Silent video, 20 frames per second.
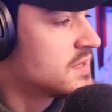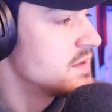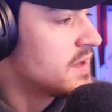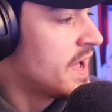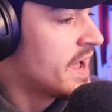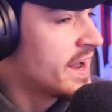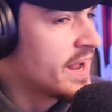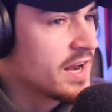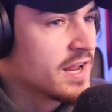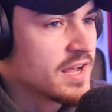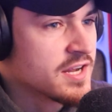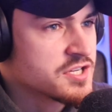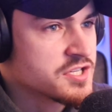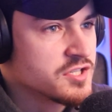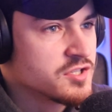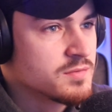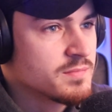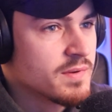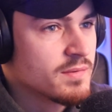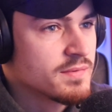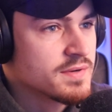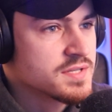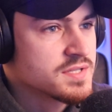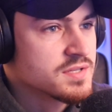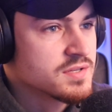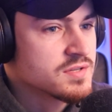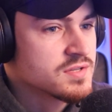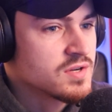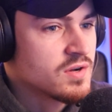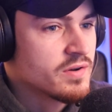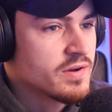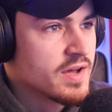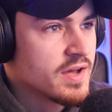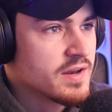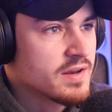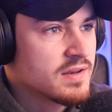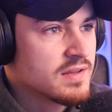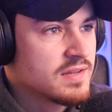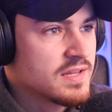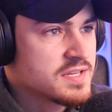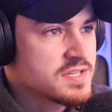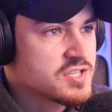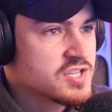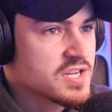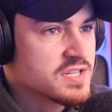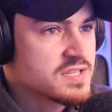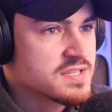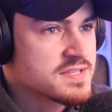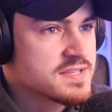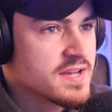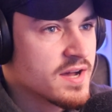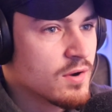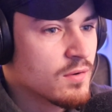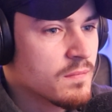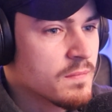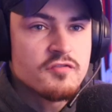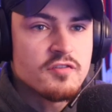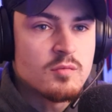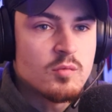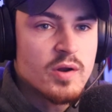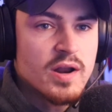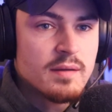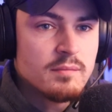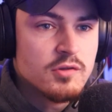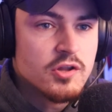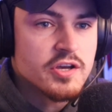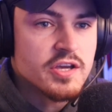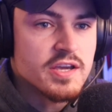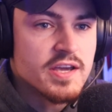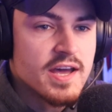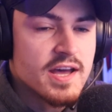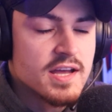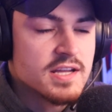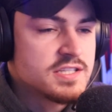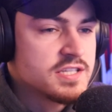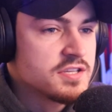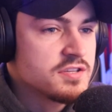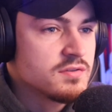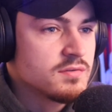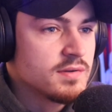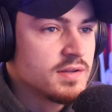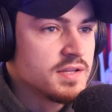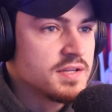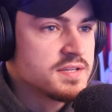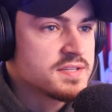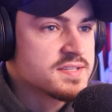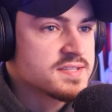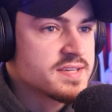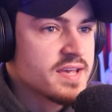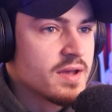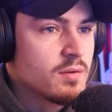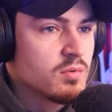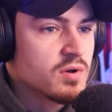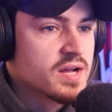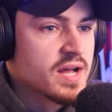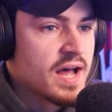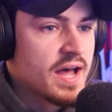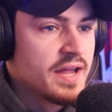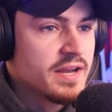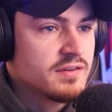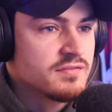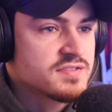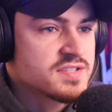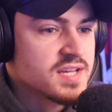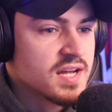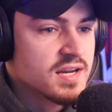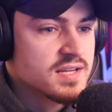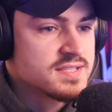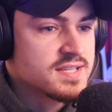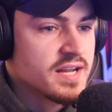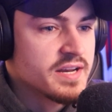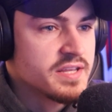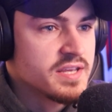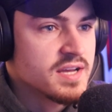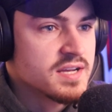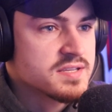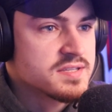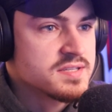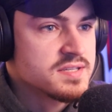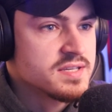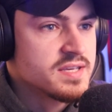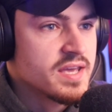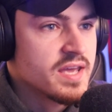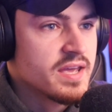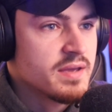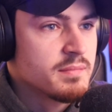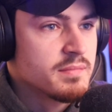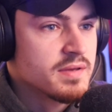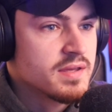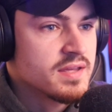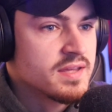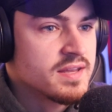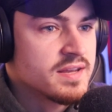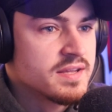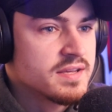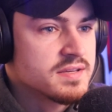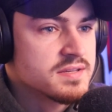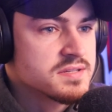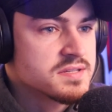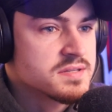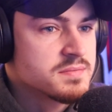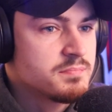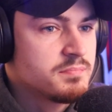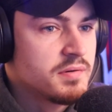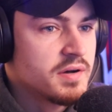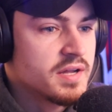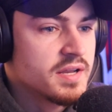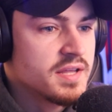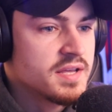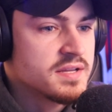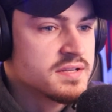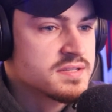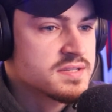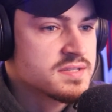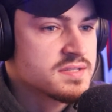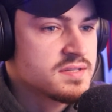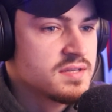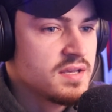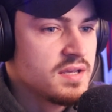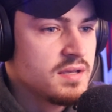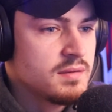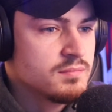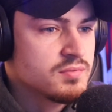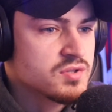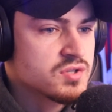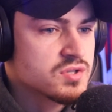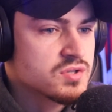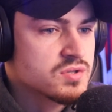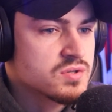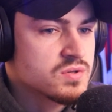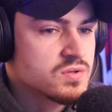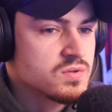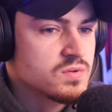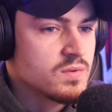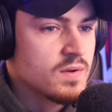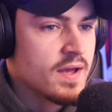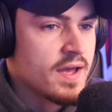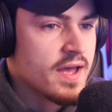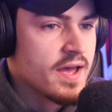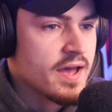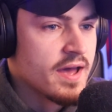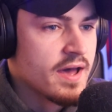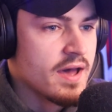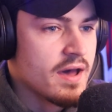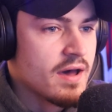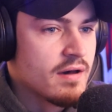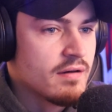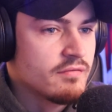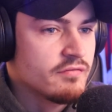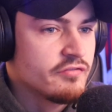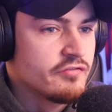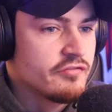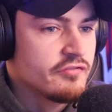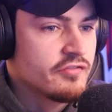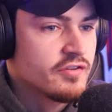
I gotta actually do my research, hold on, let's check this out. From what I'm looking at, it doesn't really say what kind of Sonic dot E X E game it is, but it seems to have